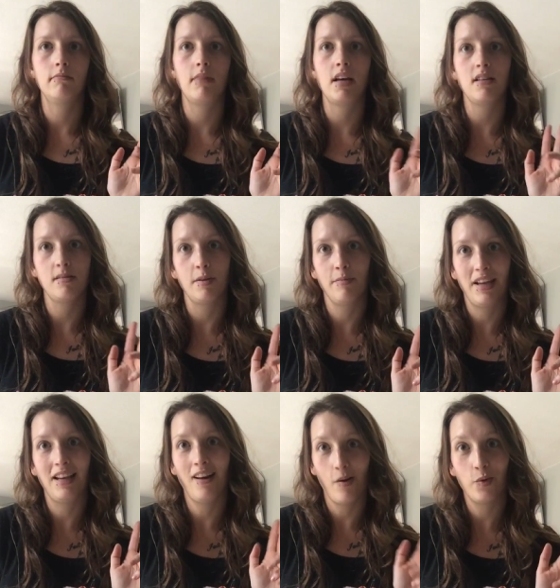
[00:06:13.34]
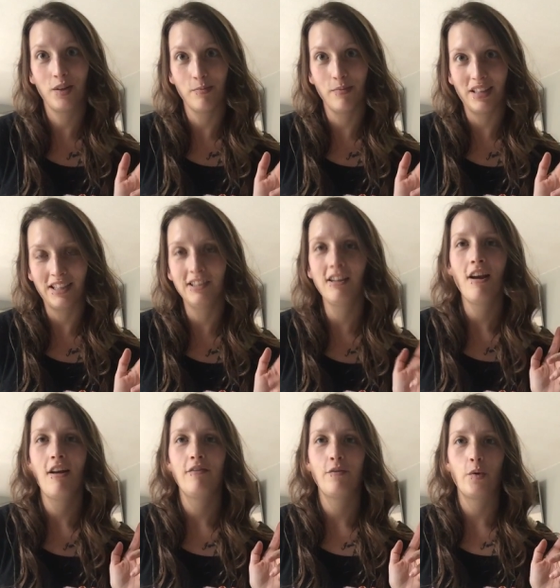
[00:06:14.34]
my husband made a wooden barn
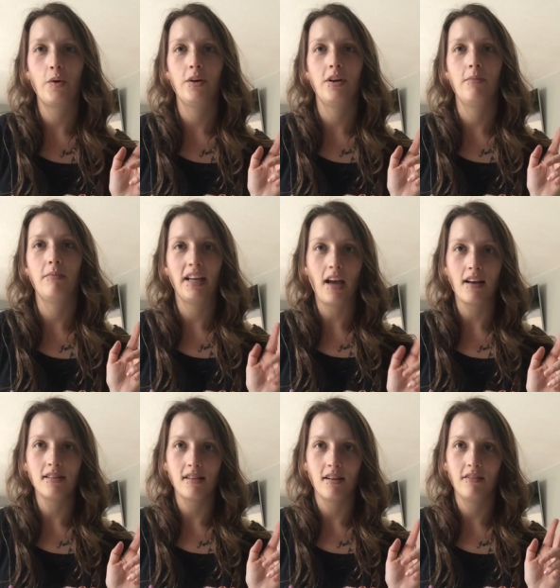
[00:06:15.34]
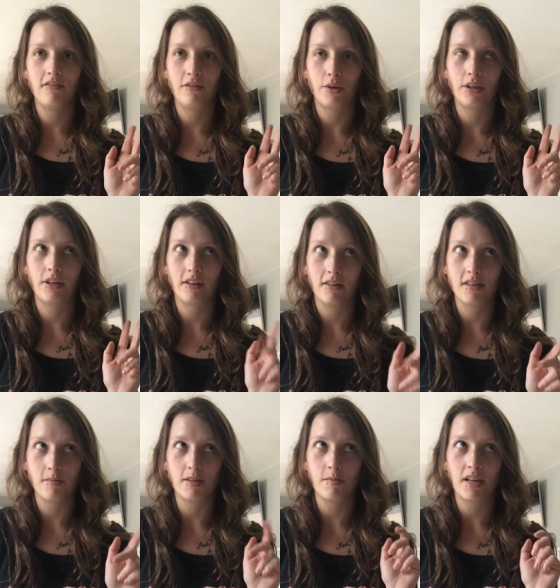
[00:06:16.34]
for my godson for a
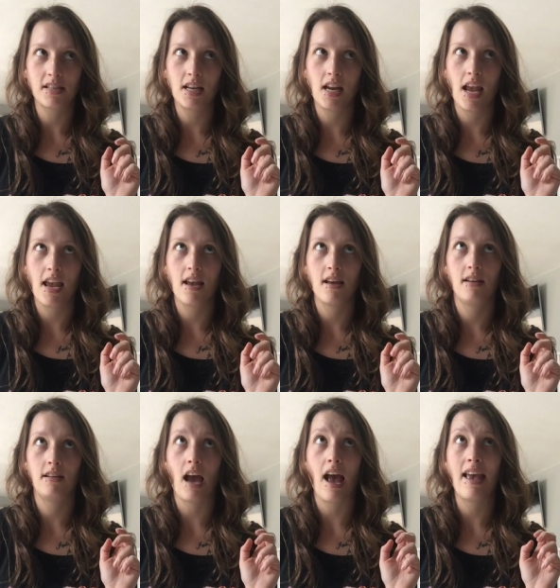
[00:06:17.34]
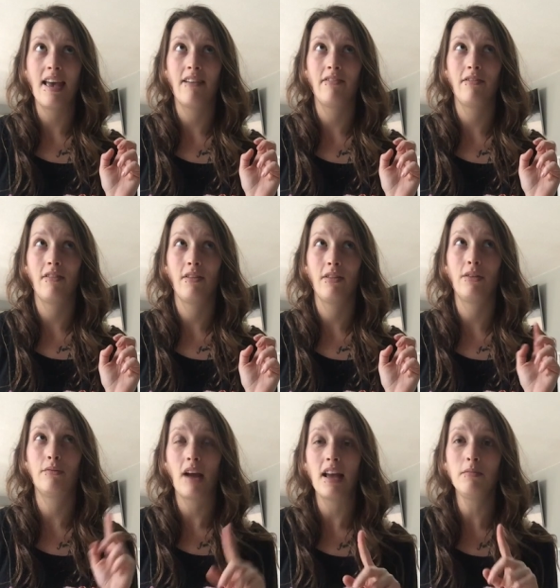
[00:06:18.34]
Christmas present and I have
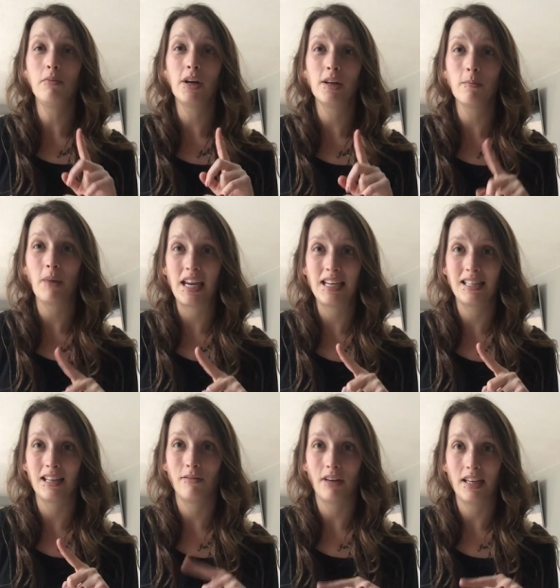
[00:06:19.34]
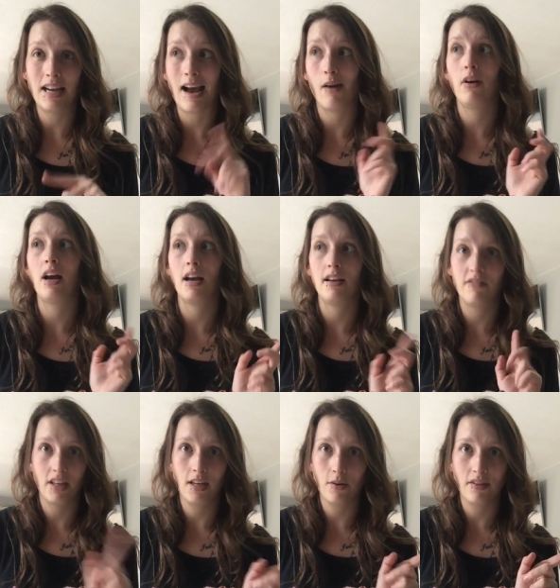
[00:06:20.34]
the red part painted right now. I
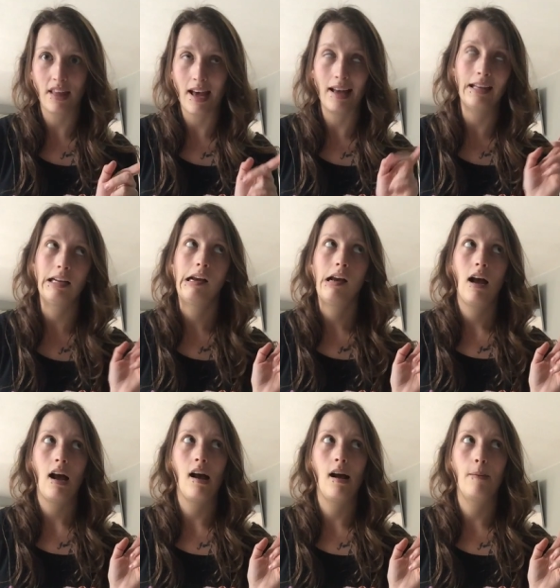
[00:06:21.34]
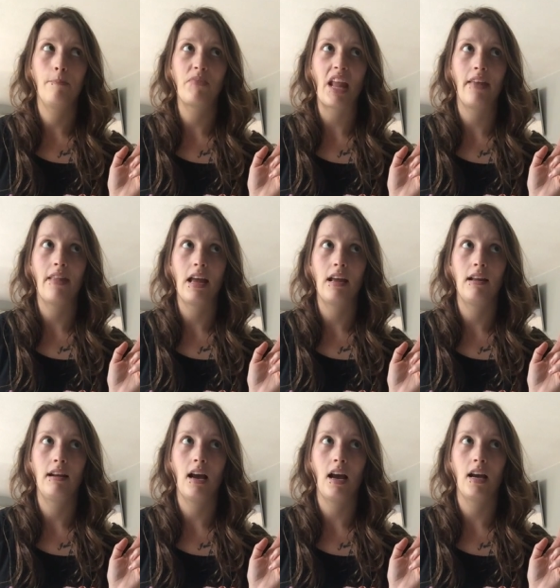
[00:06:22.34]
videoed that. Um, and
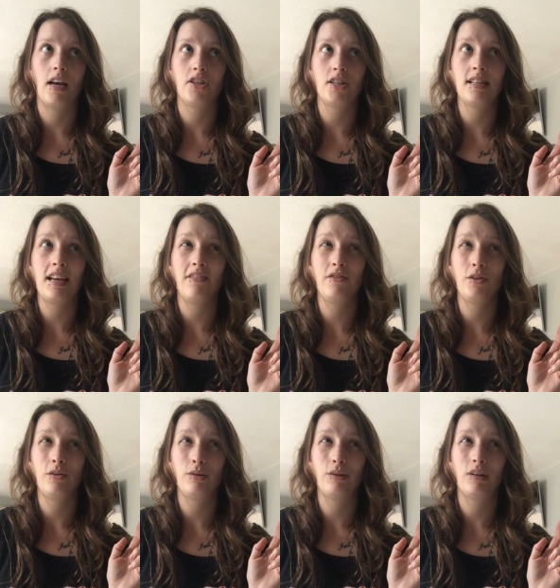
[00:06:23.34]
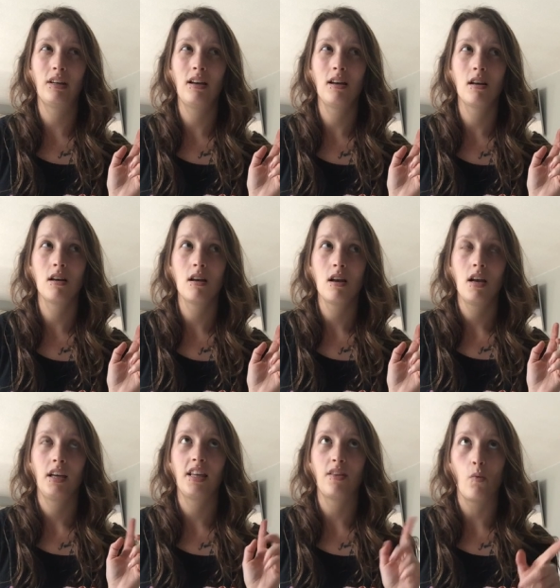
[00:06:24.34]
then I just have to
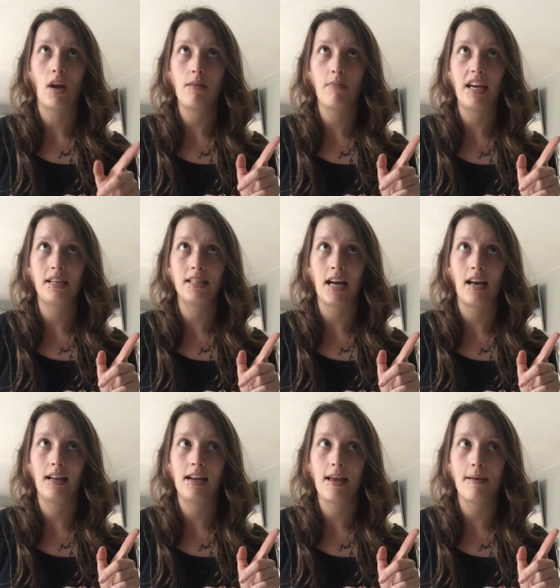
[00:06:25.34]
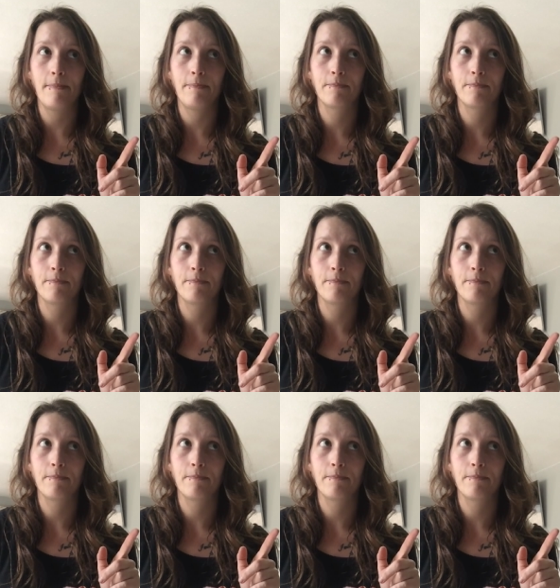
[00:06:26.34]
get the white paint on it.